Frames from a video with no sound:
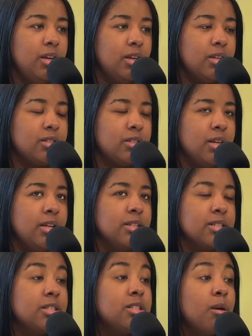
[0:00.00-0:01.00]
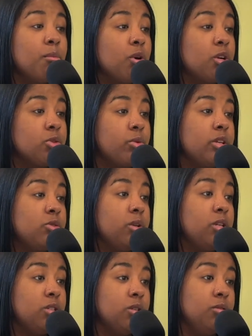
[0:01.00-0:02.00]
Yes, in the summer of
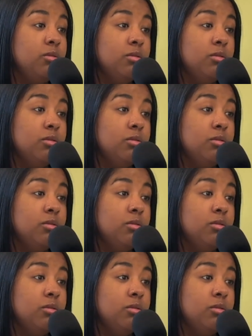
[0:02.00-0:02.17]
2022.